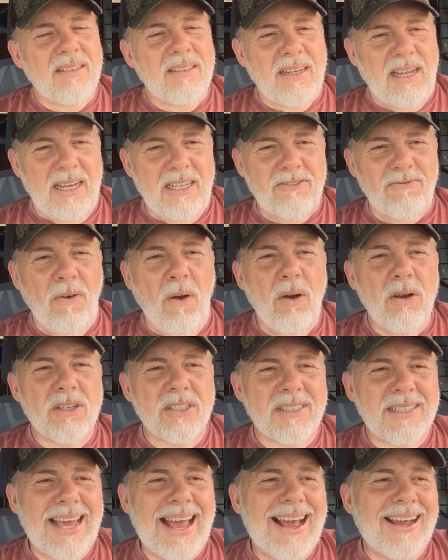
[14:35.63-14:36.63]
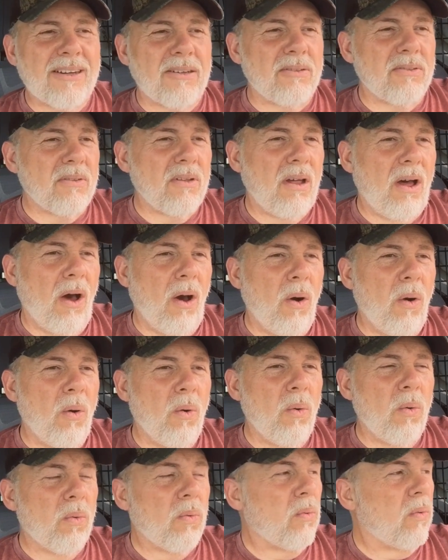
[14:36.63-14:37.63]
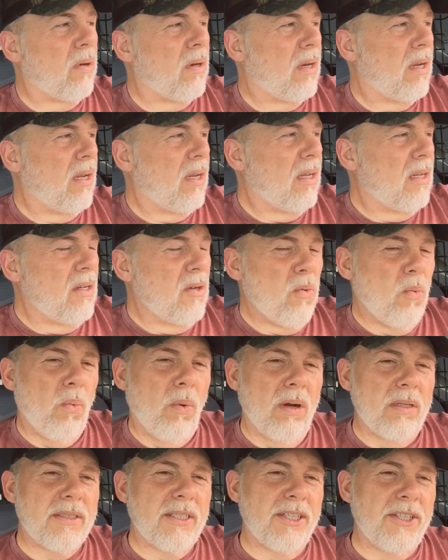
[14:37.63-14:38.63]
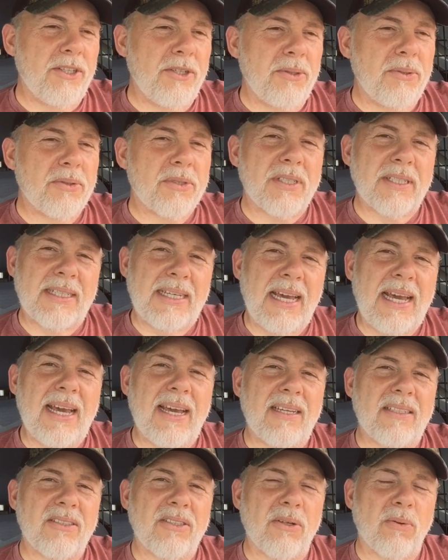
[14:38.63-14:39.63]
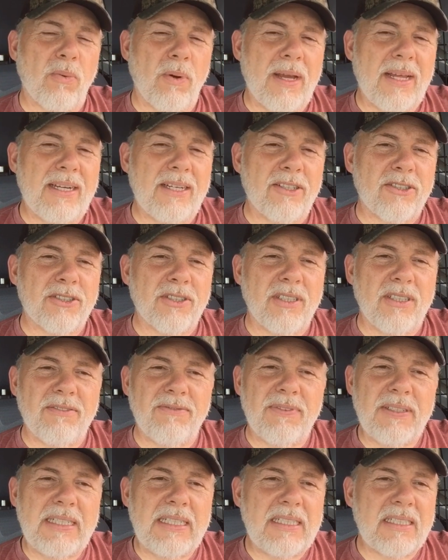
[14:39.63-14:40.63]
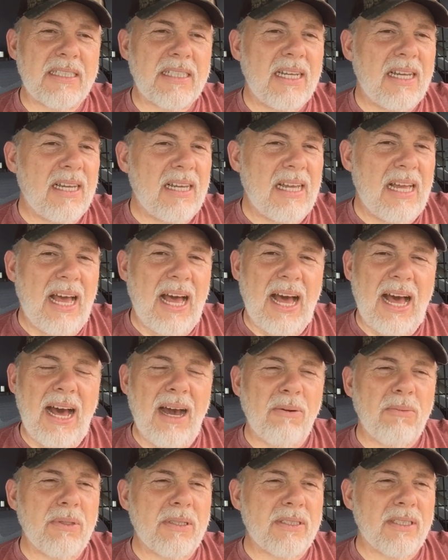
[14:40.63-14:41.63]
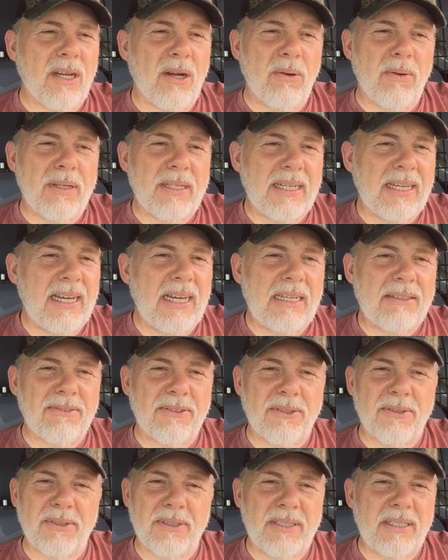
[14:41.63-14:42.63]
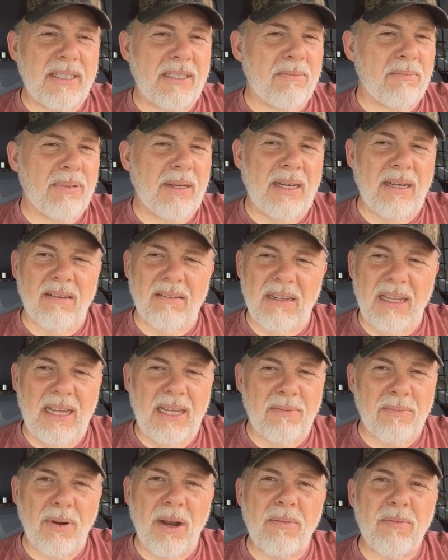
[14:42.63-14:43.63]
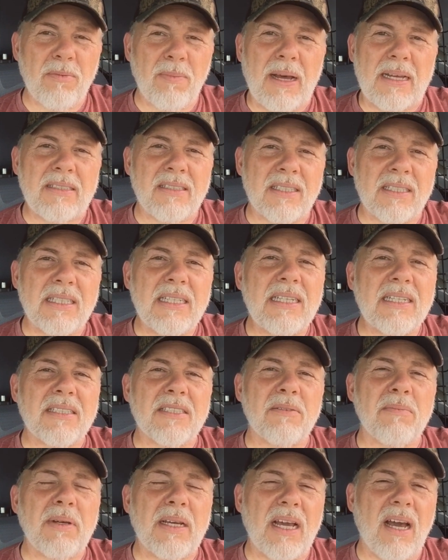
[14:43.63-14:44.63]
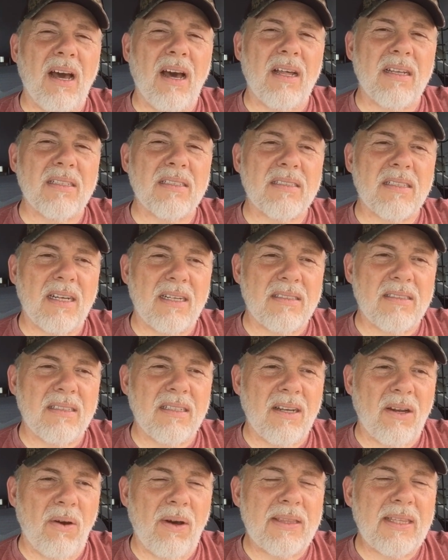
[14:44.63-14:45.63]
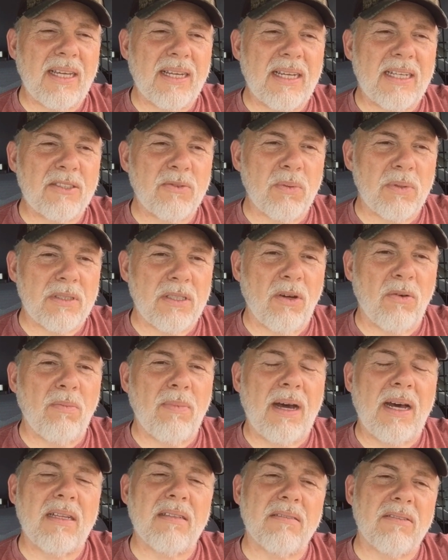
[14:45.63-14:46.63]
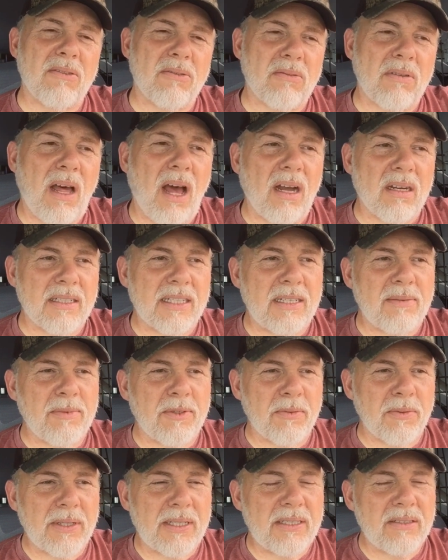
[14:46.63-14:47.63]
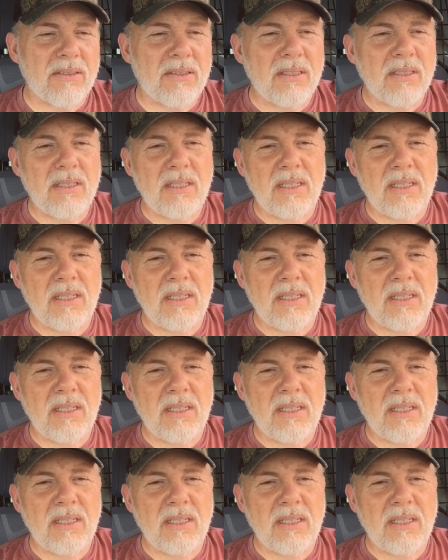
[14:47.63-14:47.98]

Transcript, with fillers: Now, as far as tackle on what to use to catch a red ear sunfish, I wouldn't go any heavier than a 10 pound line, probably about six, to be honest. I, you know, I think that's what's on my little Dock Demon reel